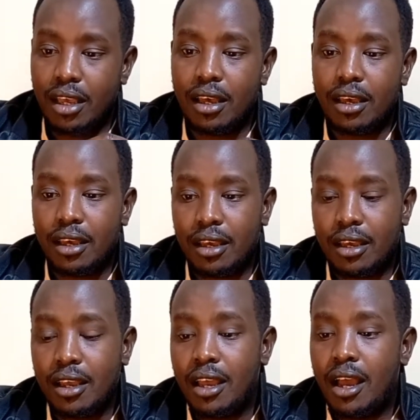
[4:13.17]

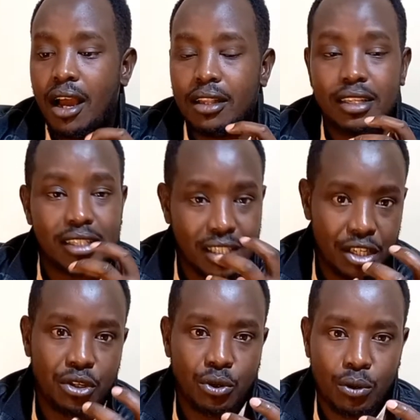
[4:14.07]
the
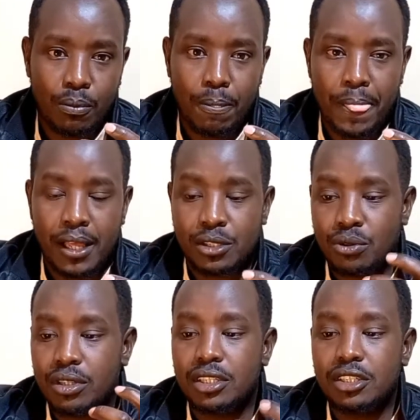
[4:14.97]
CEO. So
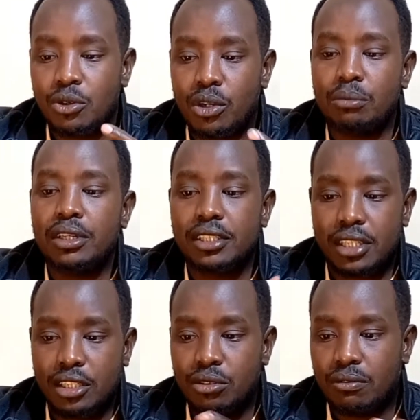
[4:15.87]
the CEO will be in
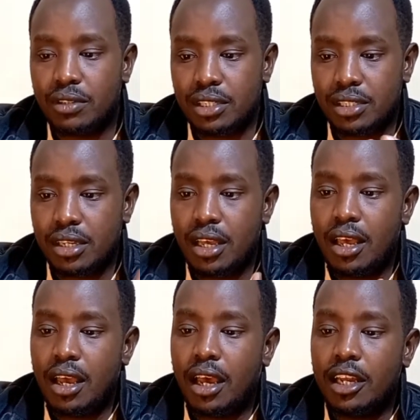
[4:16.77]
charge of this,
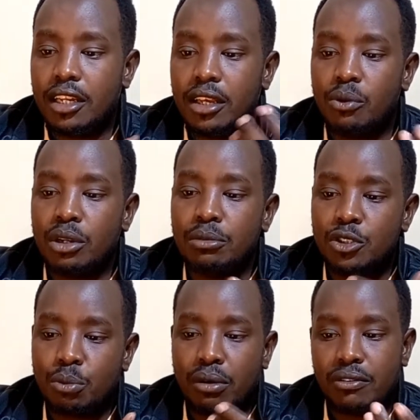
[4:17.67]
and he will be
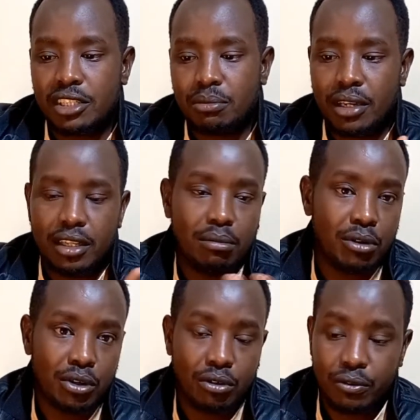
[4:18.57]
supervised by the
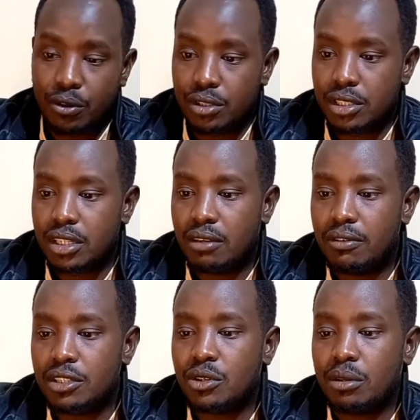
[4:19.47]
board, of course, the
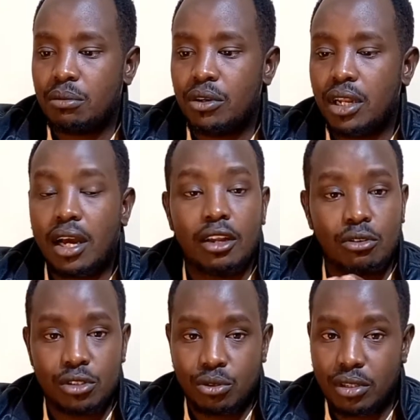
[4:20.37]
Advisory Board, and
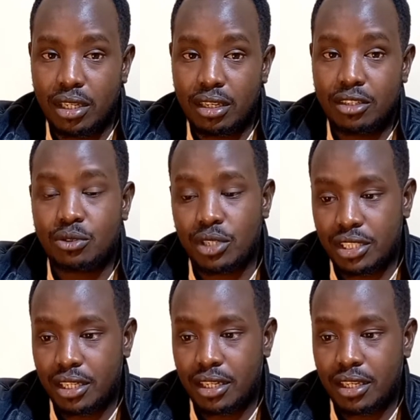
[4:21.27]
also the
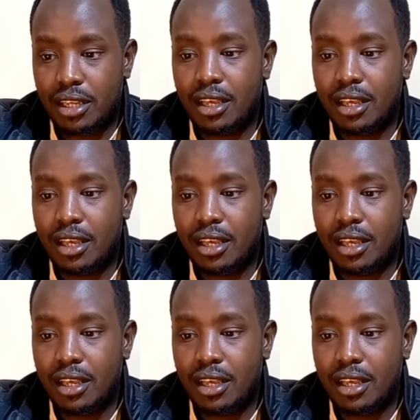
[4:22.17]
Treasury.